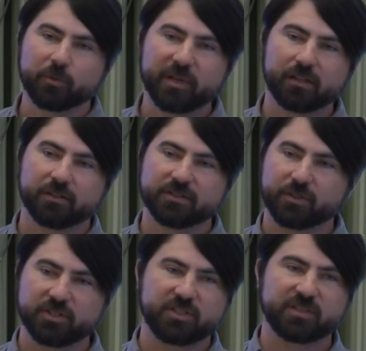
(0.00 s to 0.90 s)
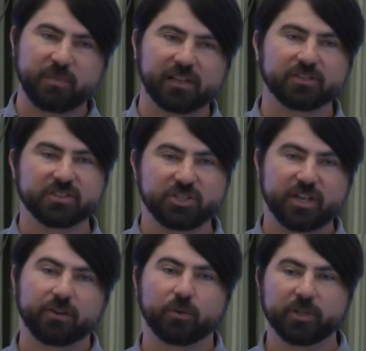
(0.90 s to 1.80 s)
pillars, or just pillars in
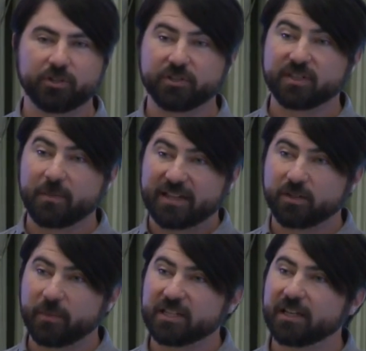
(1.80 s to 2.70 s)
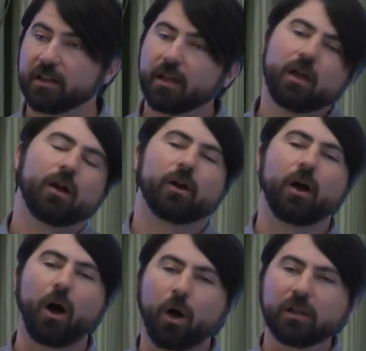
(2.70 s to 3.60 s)
general when you're using master minion, are
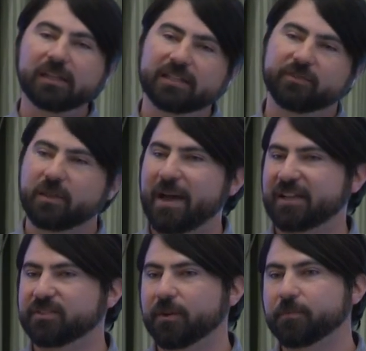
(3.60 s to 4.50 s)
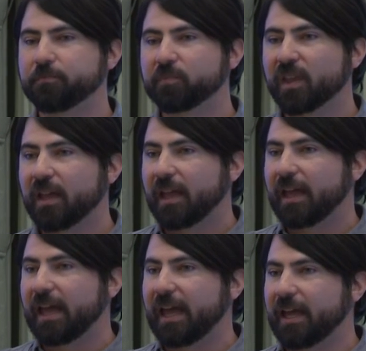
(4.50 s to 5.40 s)
all live on the master.
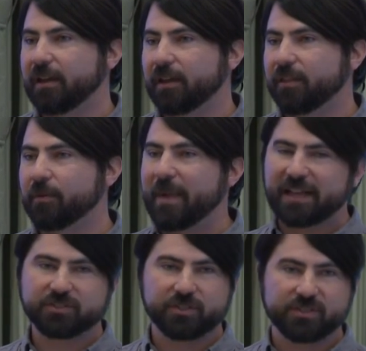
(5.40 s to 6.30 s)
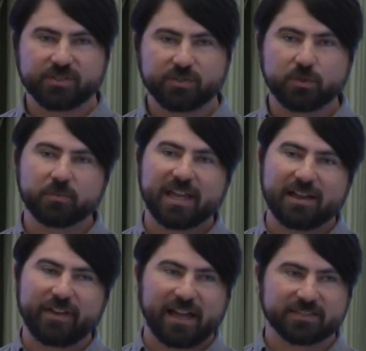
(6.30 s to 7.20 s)
And the master is assumed to
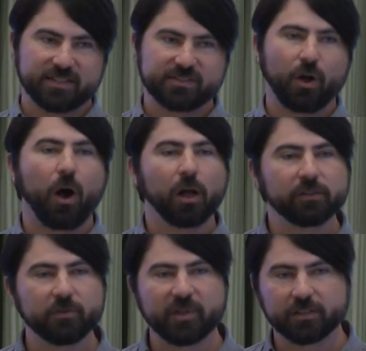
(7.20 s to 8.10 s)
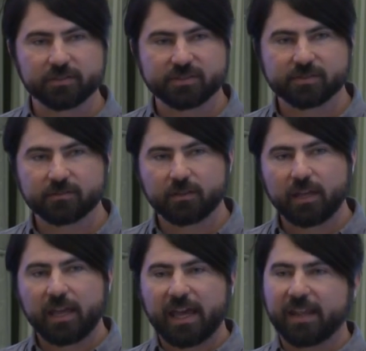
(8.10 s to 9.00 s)
have access to all of the pillars.
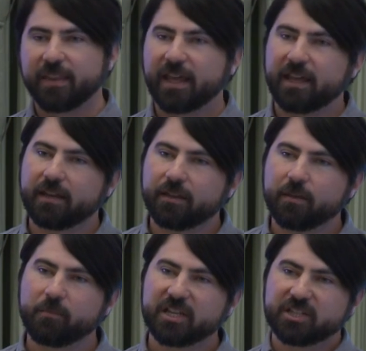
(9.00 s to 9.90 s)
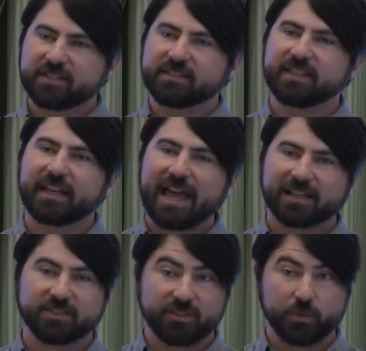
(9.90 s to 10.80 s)
And then the minions get
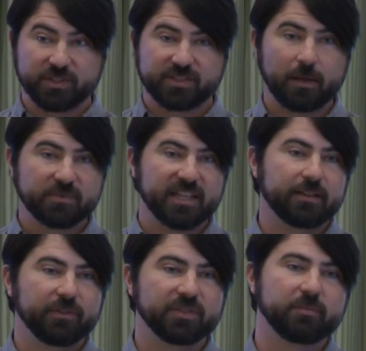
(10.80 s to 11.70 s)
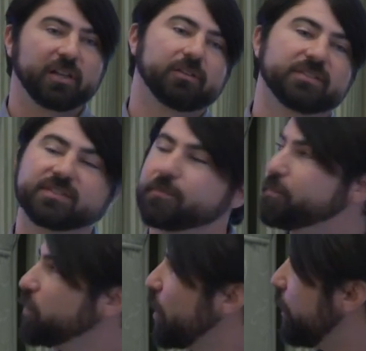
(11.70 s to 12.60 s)
access to a subset of those pillars.
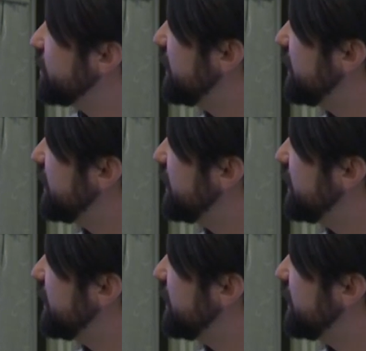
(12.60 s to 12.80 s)
Whereas